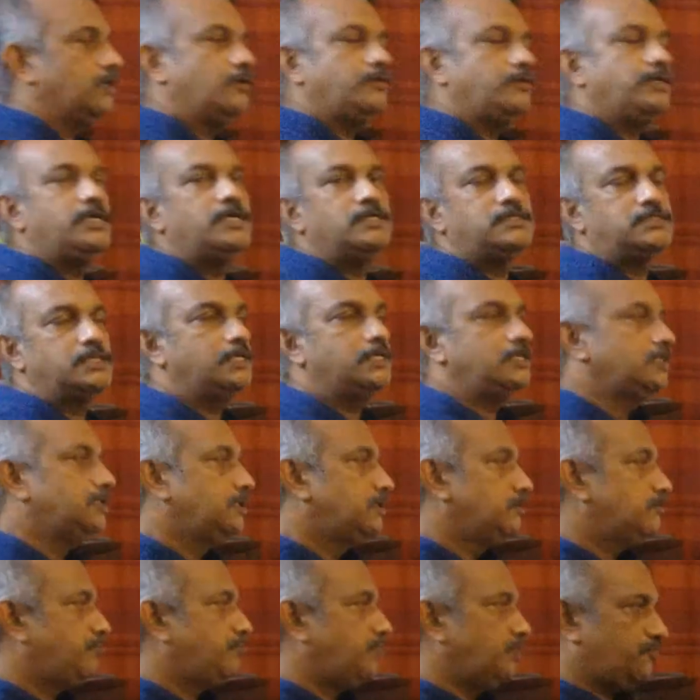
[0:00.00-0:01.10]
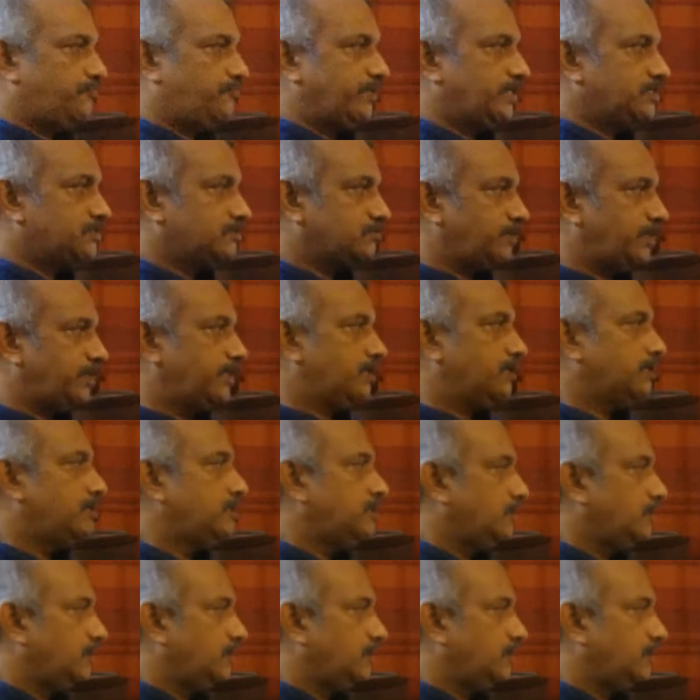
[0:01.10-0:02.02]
it is a perfect square.